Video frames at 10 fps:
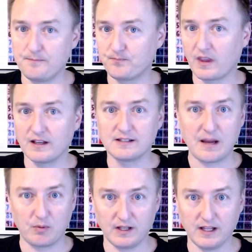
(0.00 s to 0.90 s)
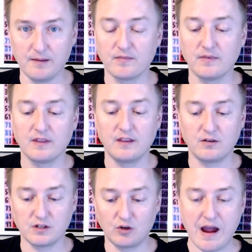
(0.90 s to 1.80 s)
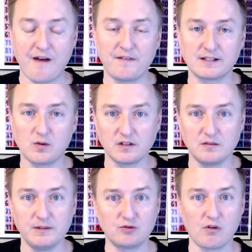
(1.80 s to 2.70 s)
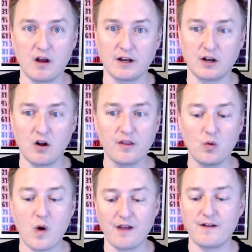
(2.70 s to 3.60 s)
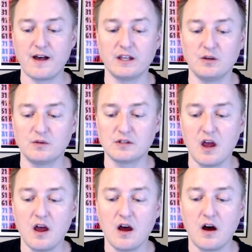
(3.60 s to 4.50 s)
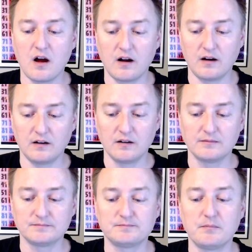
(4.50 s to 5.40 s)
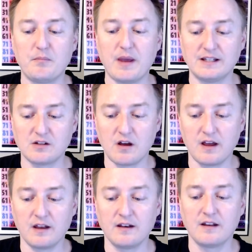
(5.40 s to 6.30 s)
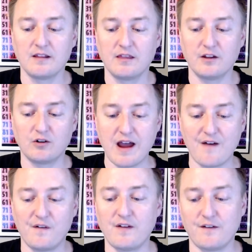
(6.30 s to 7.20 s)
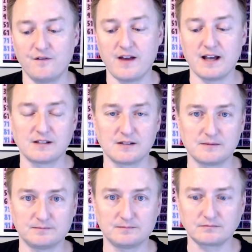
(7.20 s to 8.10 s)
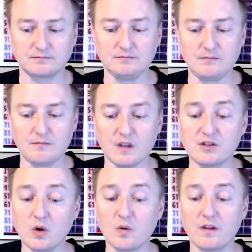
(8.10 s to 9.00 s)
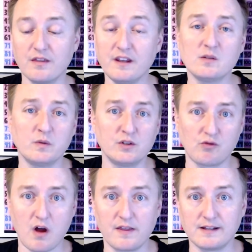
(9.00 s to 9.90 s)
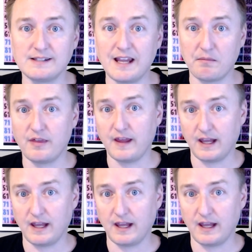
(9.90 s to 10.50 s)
separately, there's a graph that's going to be drawn and all the y values are based on the graph of f of x. So these would draw the same thing.